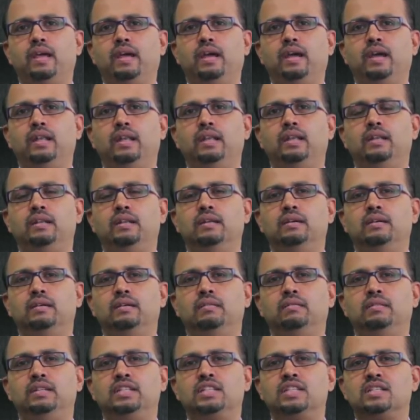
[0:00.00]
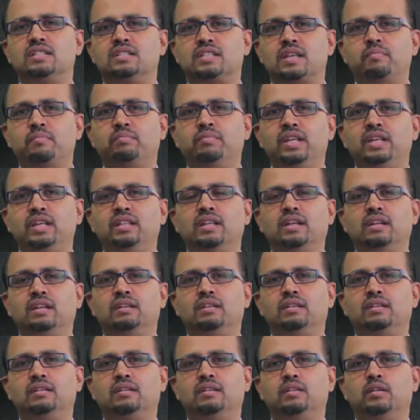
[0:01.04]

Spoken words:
And this is something that